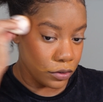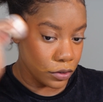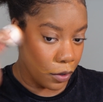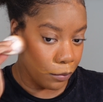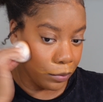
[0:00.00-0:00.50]

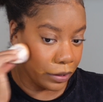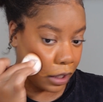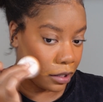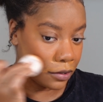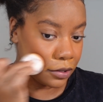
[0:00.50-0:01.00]
Gonna
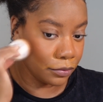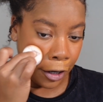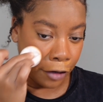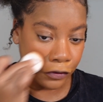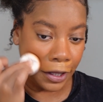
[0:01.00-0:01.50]
blend.
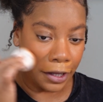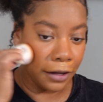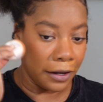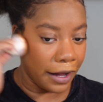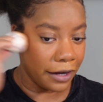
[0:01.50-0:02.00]
And I feel like
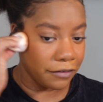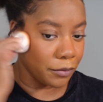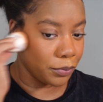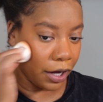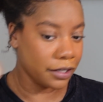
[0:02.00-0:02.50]
a lot of
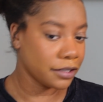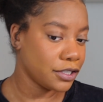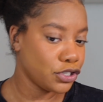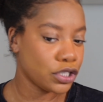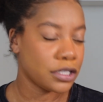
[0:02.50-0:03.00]
the product
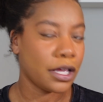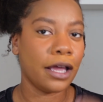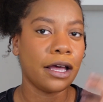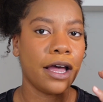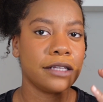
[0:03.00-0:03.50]
is just
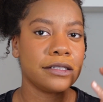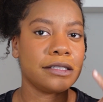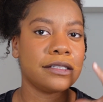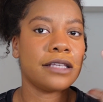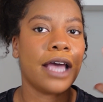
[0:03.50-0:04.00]
like
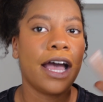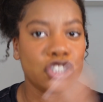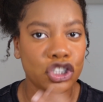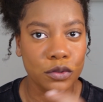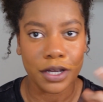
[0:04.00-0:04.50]

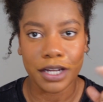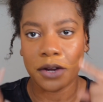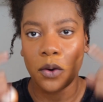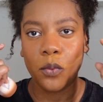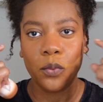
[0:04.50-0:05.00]

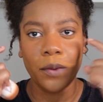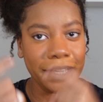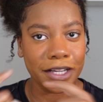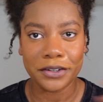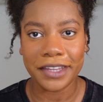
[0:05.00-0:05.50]
saturated
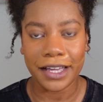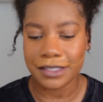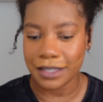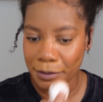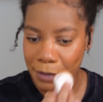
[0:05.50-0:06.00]
right here in that
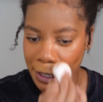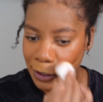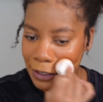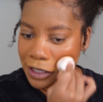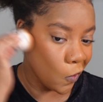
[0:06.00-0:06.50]
same
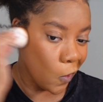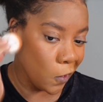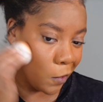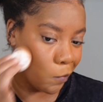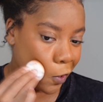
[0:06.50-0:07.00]
area. I
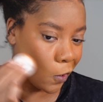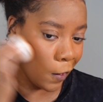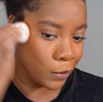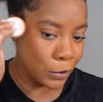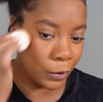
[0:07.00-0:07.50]
need more
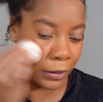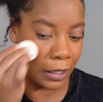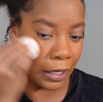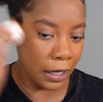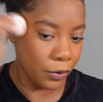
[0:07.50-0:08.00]
contour than
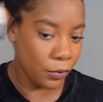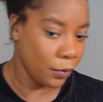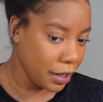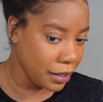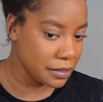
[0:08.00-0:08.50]
that.
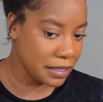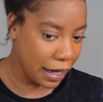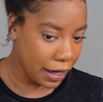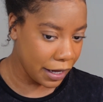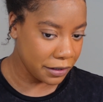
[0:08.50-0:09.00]
What is
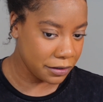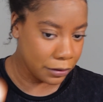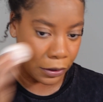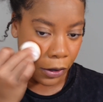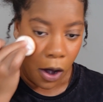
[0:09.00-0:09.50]
that?
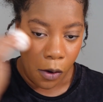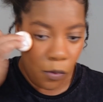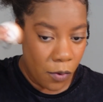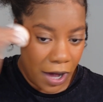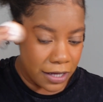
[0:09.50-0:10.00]

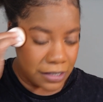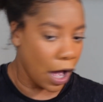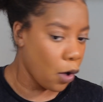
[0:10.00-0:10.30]
What is that?